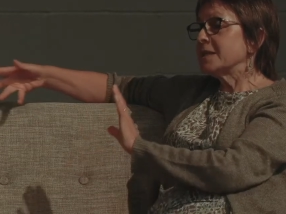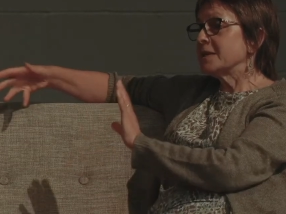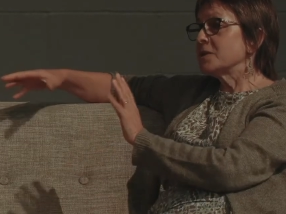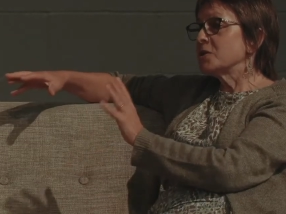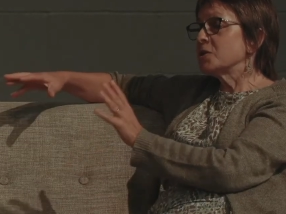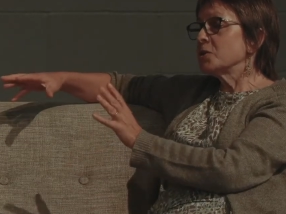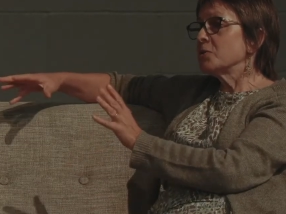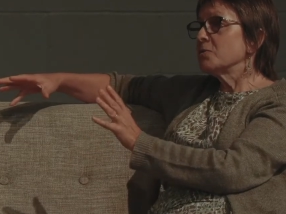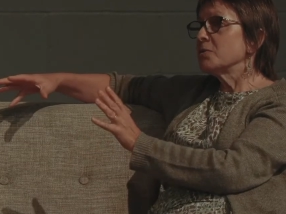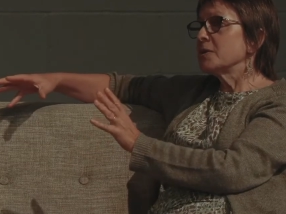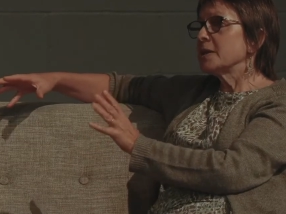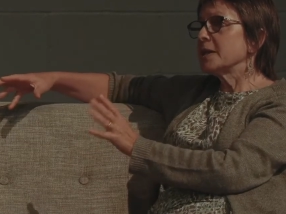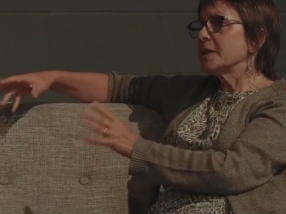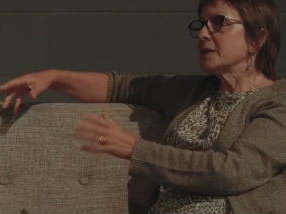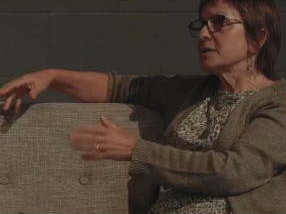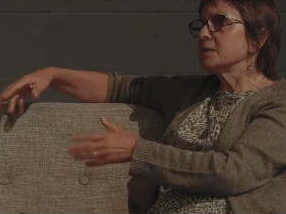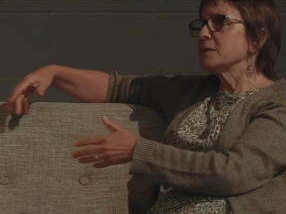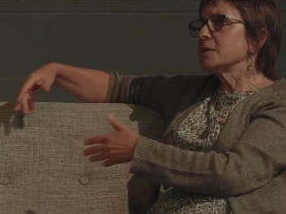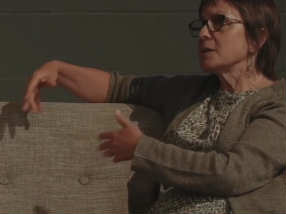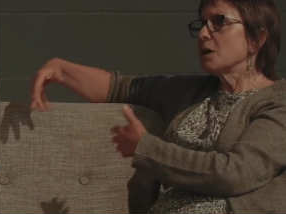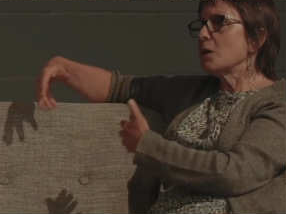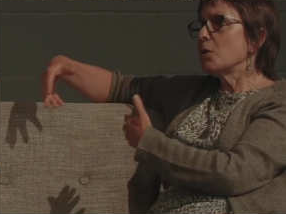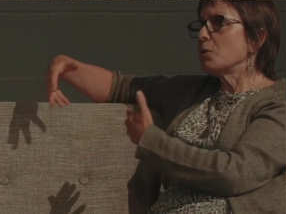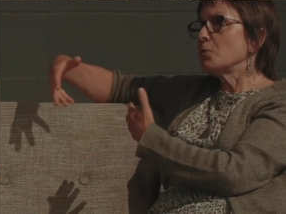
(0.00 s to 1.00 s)
the two things,
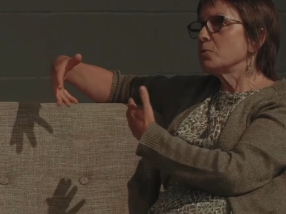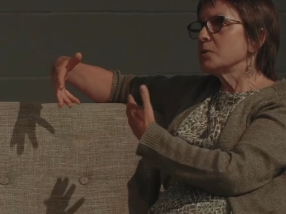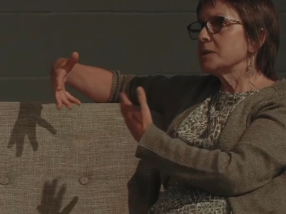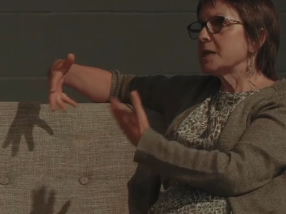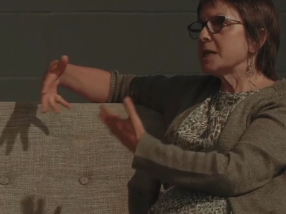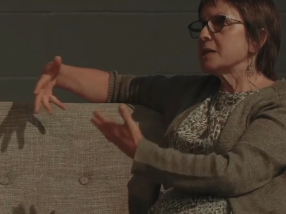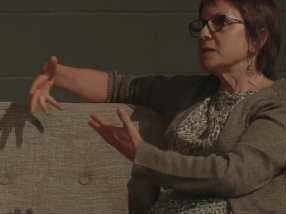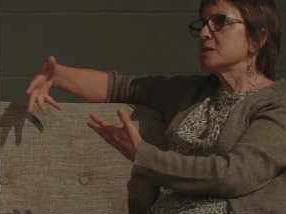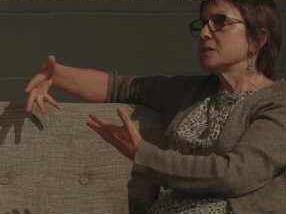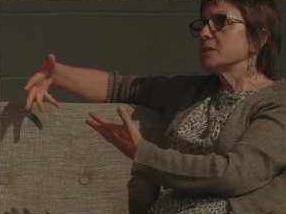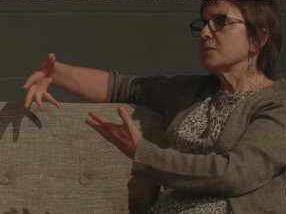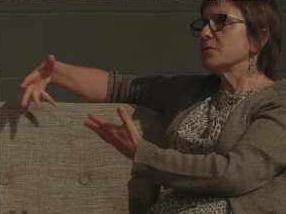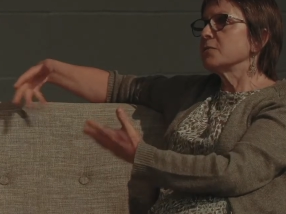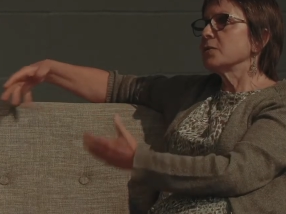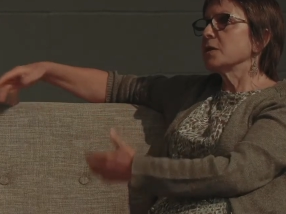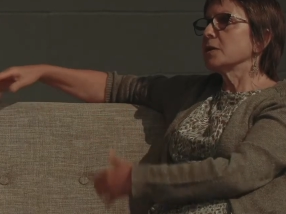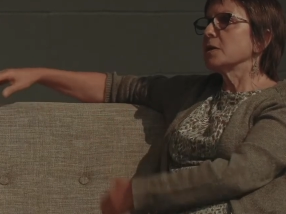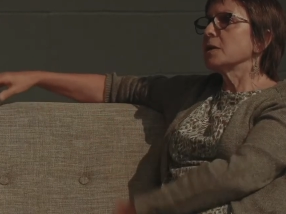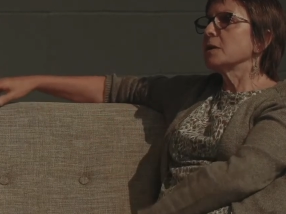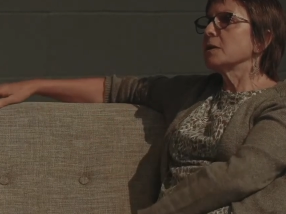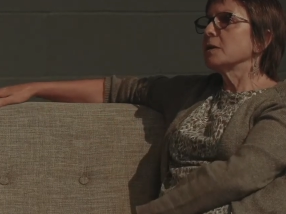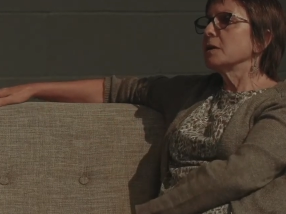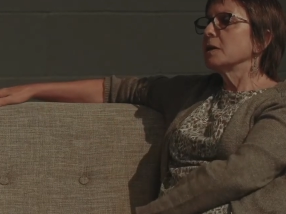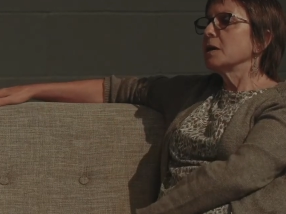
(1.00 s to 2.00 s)
the whole sense of
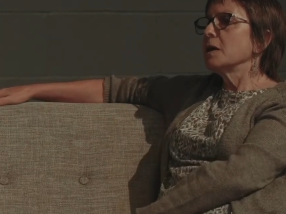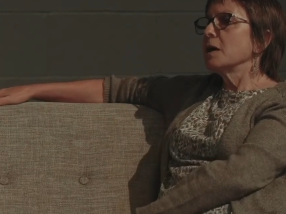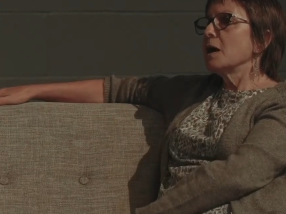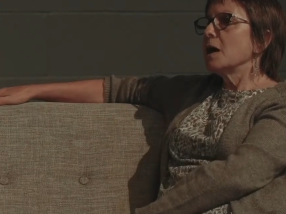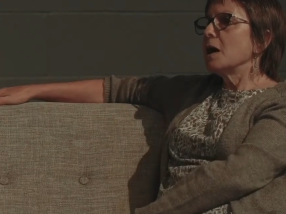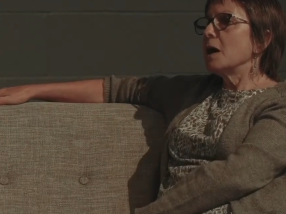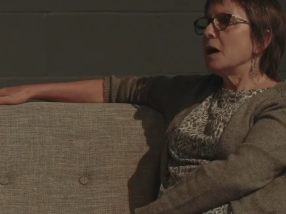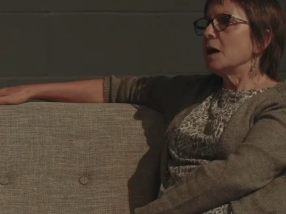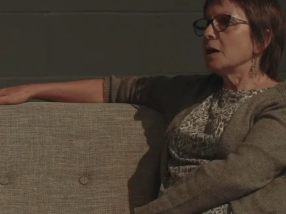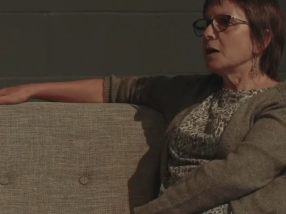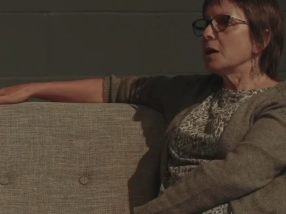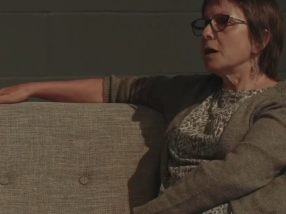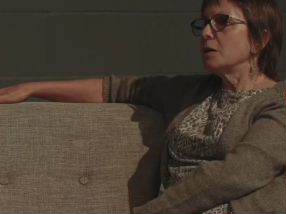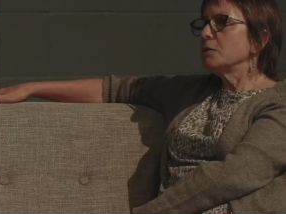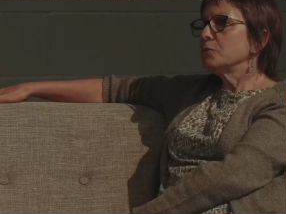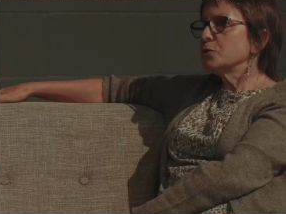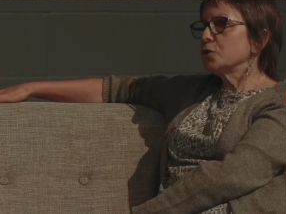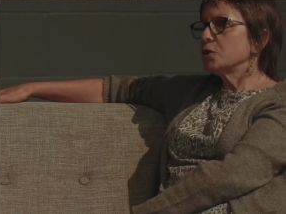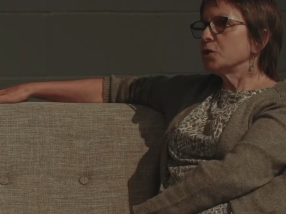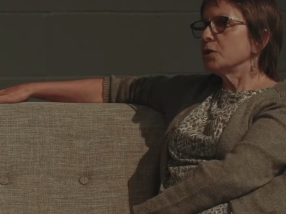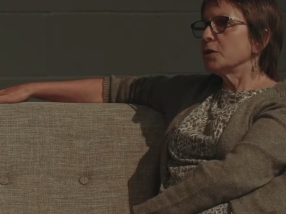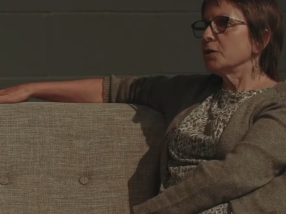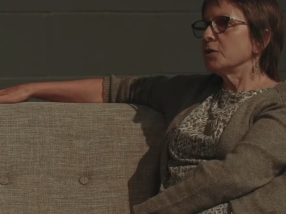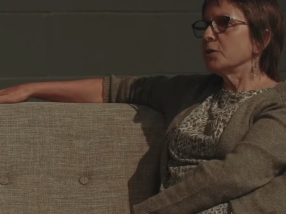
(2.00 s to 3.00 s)
a culture